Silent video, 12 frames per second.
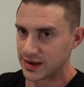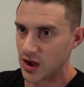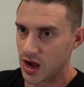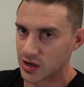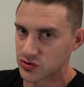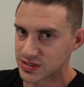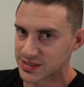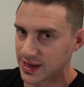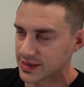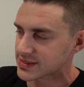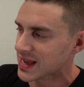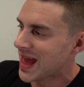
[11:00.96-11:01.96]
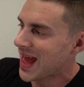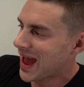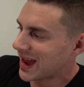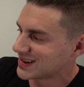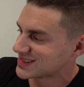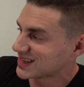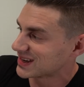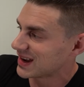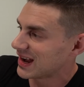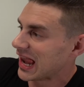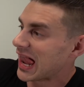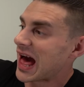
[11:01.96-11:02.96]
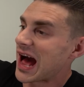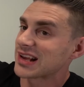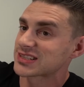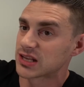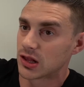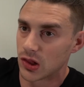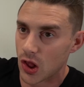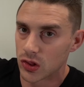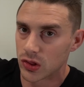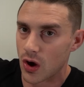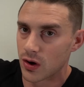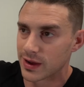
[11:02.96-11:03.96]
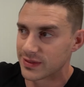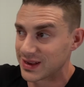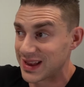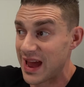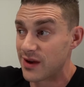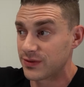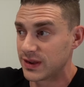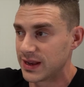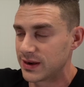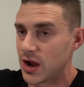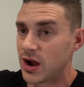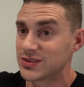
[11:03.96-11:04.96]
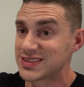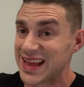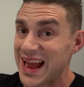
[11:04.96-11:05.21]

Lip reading: anhydrous does, and it's going to last a lot longer than caffeine anhydrous